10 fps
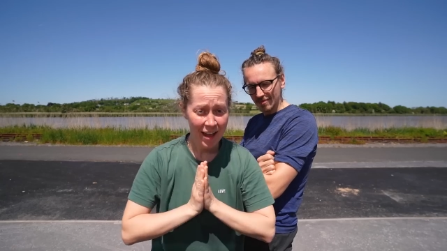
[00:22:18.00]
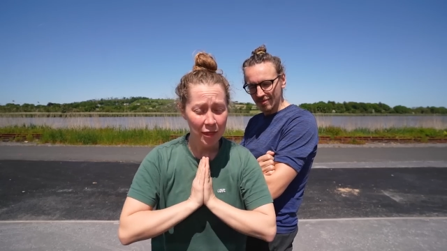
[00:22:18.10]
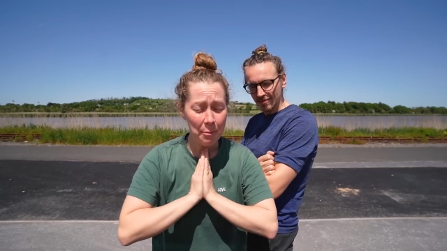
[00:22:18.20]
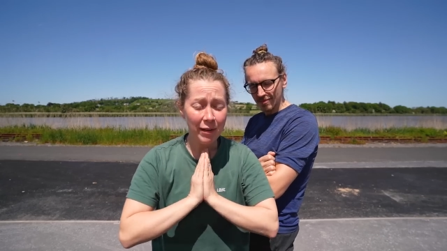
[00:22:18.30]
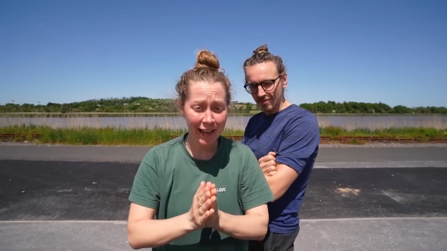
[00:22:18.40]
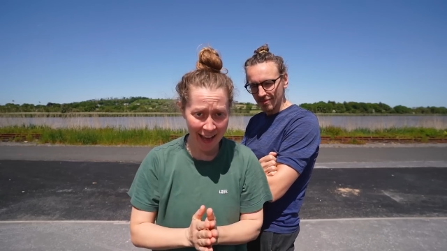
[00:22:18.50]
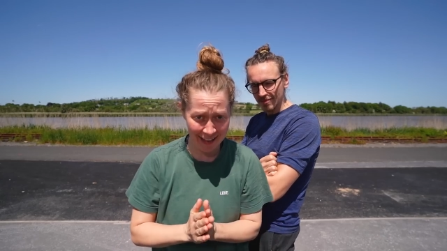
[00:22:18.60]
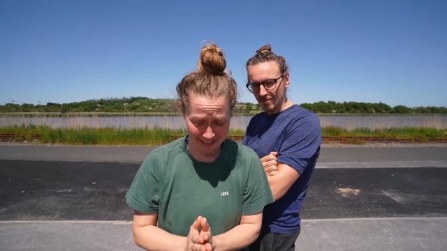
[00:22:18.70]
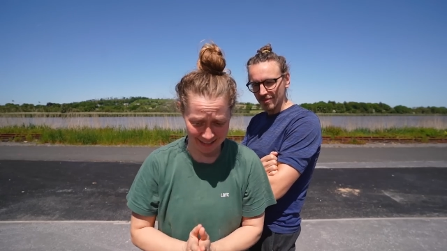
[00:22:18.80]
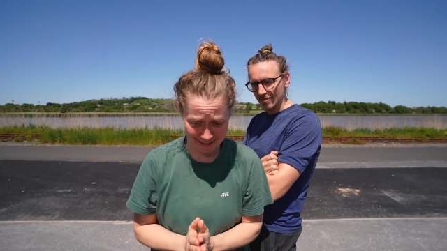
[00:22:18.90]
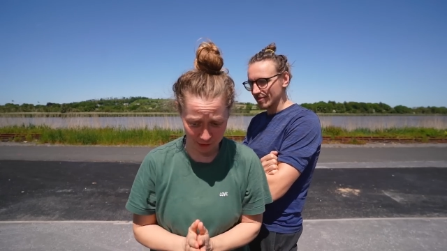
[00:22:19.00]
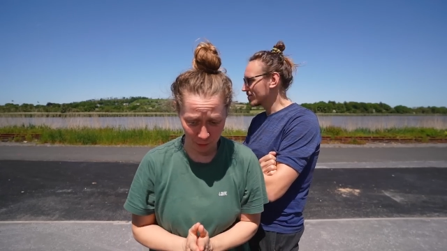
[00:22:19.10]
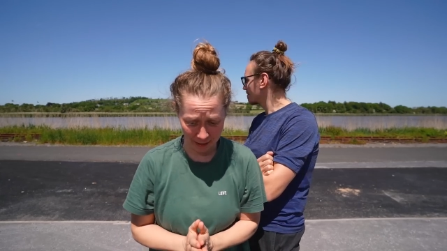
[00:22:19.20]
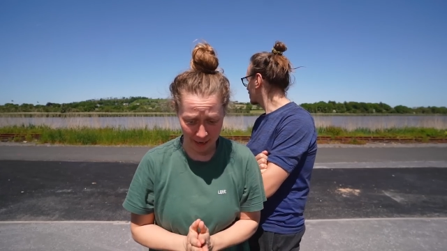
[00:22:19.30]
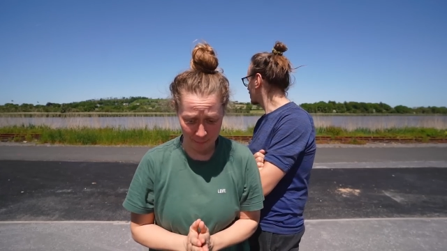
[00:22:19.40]
Speaker 1: The plan is,
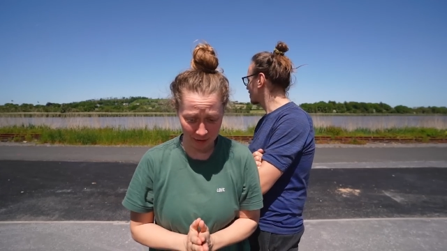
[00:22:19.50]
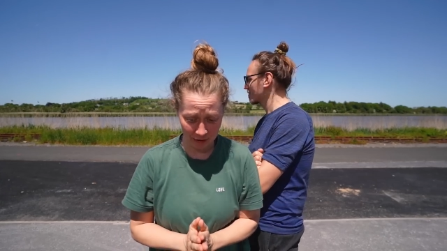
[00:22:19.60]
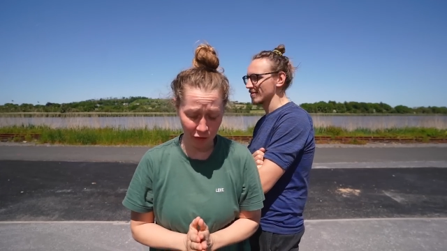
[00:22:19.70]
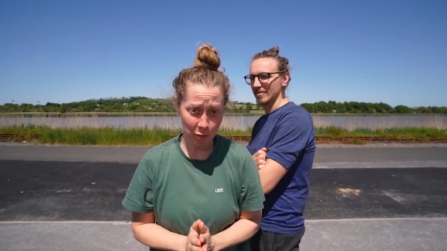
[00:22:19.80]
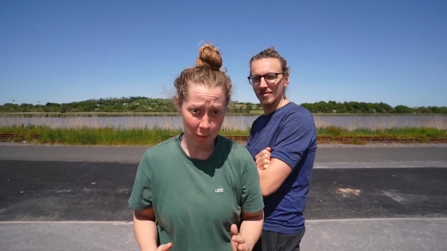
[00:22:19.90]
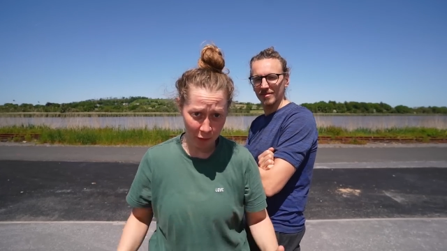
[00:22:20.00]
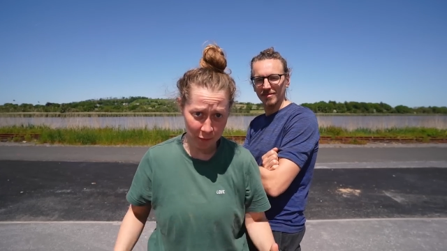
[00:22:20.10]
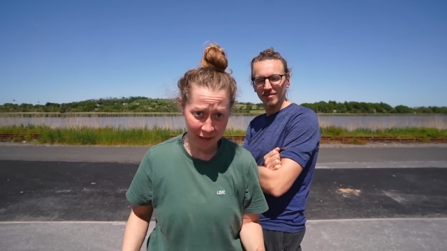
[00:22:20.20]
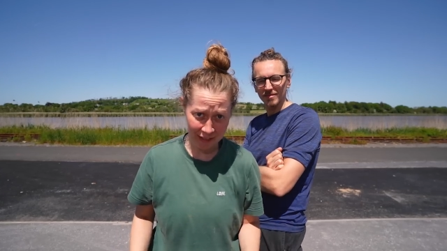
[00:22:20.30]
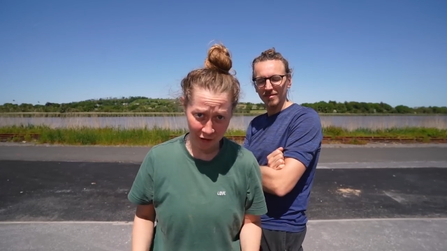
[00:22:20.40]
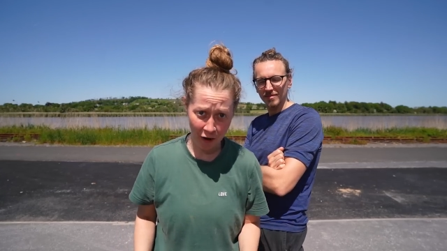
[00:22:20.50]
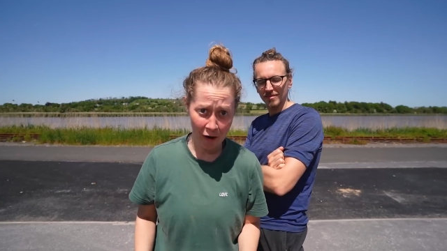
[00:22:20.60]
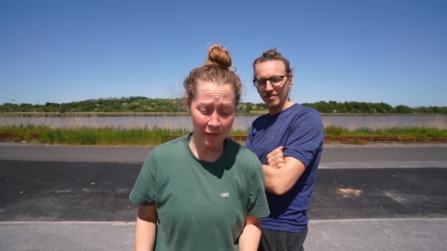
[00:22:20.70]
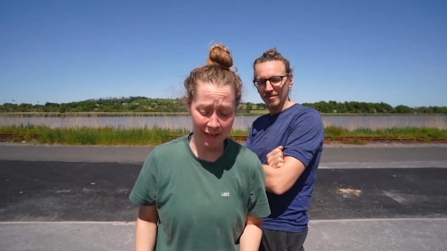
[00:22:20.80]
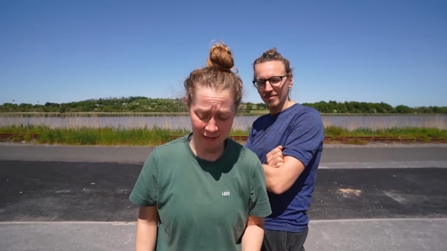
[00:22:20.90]
okay, because we both want to get our
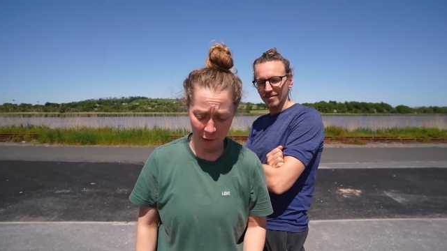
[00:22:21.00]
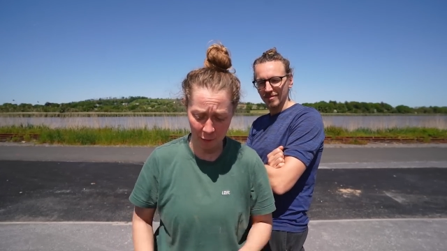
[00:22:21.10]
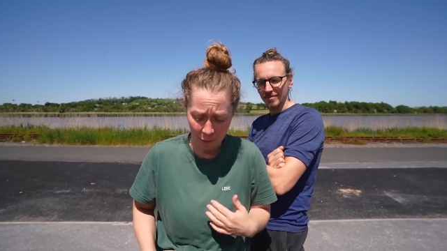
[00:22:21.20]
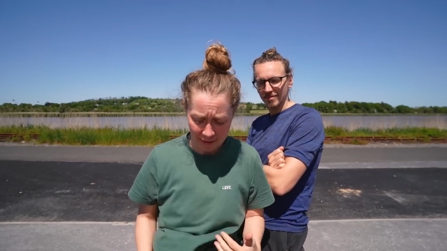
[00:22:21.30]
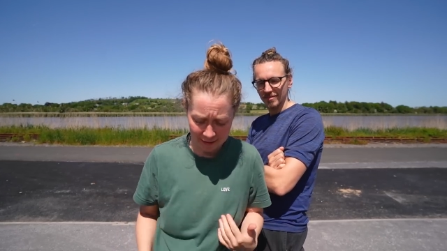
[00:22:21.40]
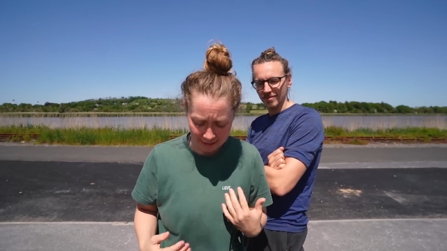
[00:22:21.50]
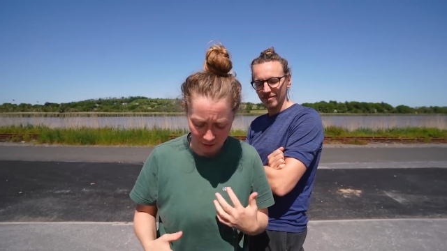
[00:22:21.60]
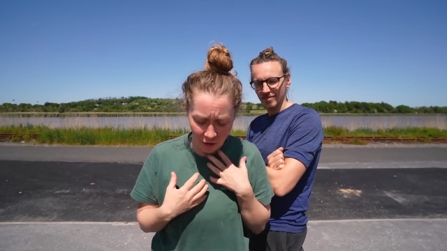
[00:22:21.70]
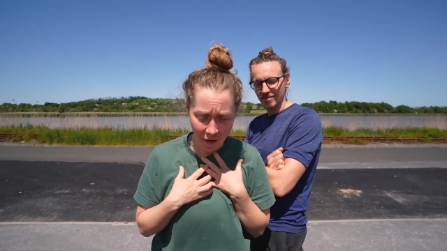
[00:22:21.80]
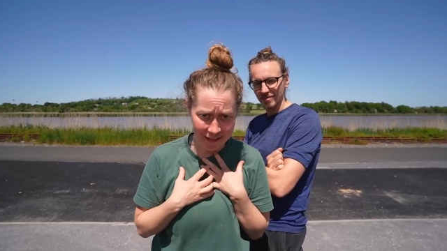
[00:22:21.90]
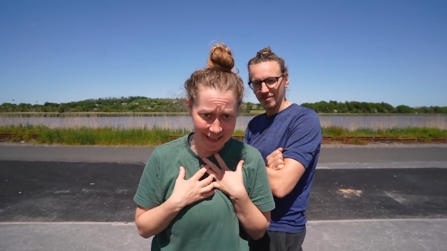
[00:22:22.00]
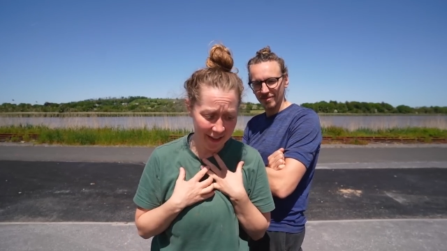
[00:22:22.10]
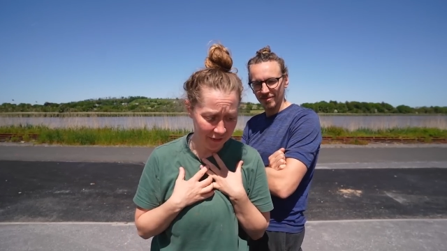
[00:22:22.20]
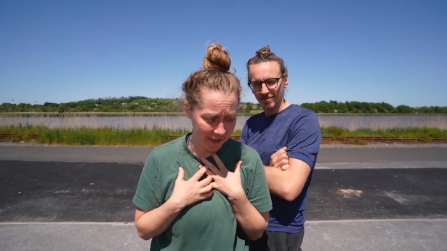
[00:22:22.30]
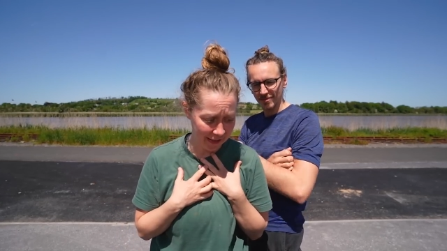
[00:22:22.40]
heart rates up, we want to get our hearts
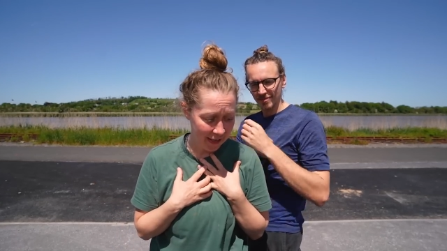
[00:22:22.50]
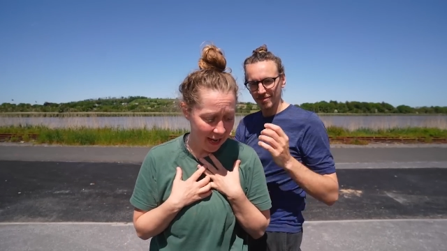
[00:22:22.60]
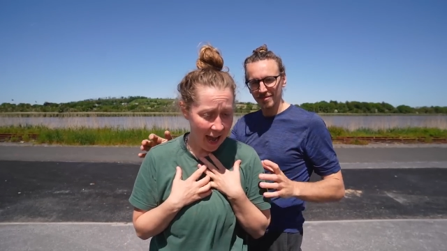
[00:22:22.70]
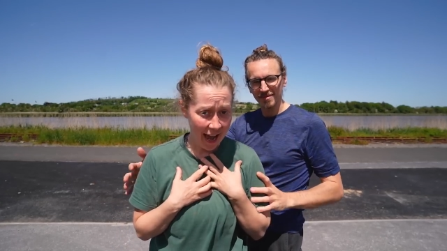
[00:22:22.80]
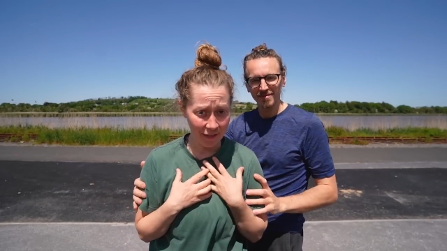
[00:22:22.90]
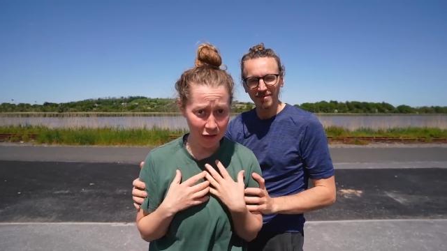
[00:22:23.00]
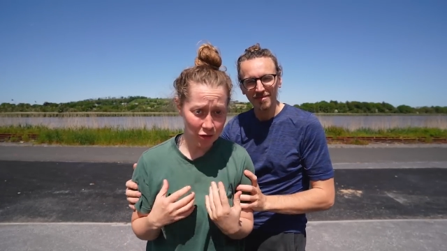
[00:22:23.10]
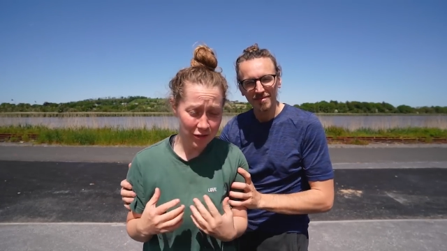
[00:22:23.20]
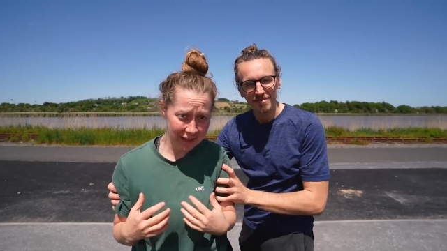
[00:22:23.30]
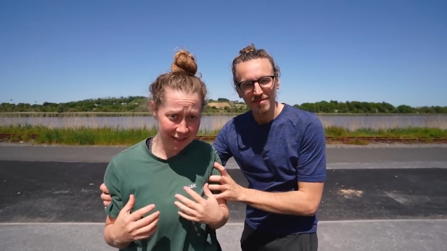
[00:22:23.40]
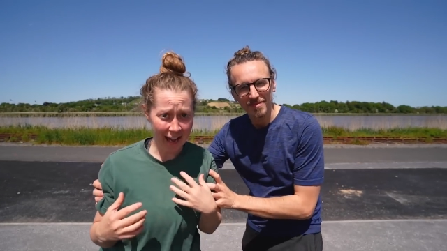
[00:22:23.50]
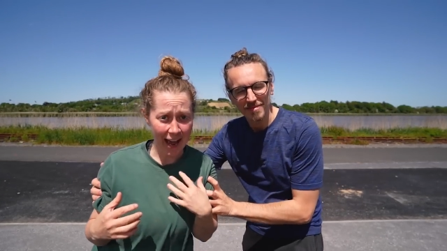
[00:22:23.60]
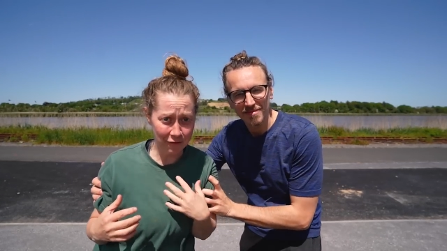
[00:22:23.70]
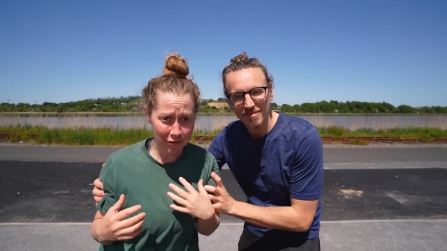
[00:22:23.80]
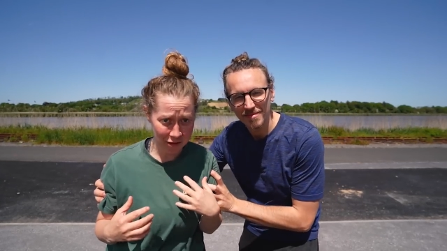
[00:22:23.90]
healthy, and the truth is
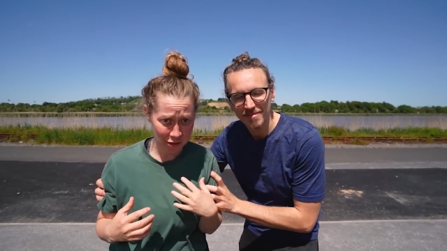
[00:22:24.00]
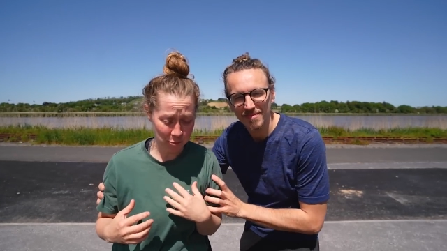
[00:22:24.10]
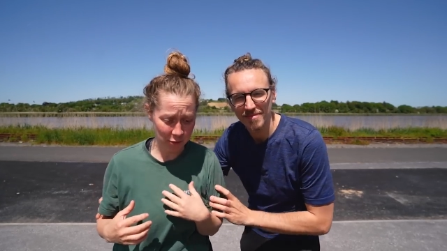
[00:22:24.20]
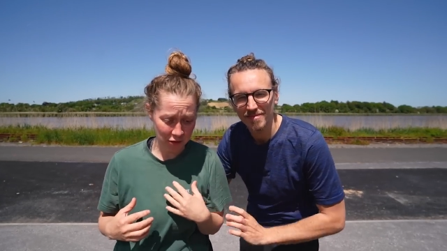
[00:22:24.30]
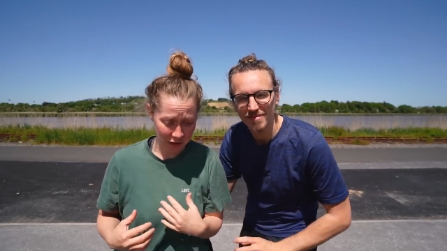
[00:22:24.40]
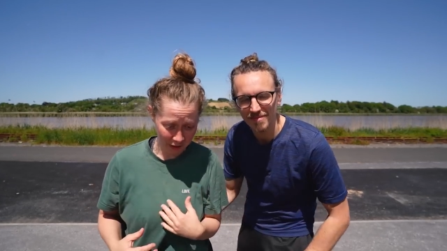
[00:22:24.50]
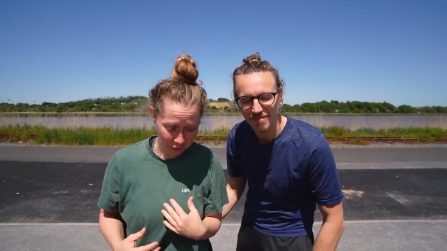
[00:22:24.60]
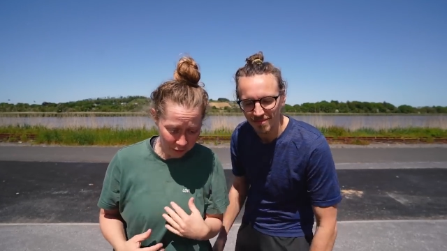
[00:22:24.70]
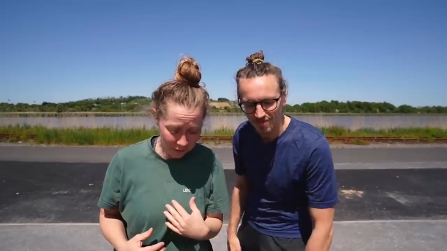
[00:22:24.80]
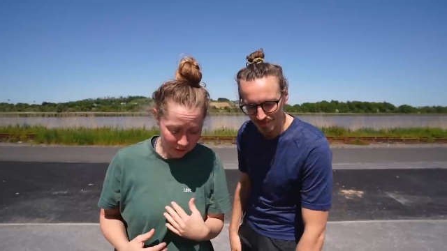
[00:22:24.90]
I run super slow.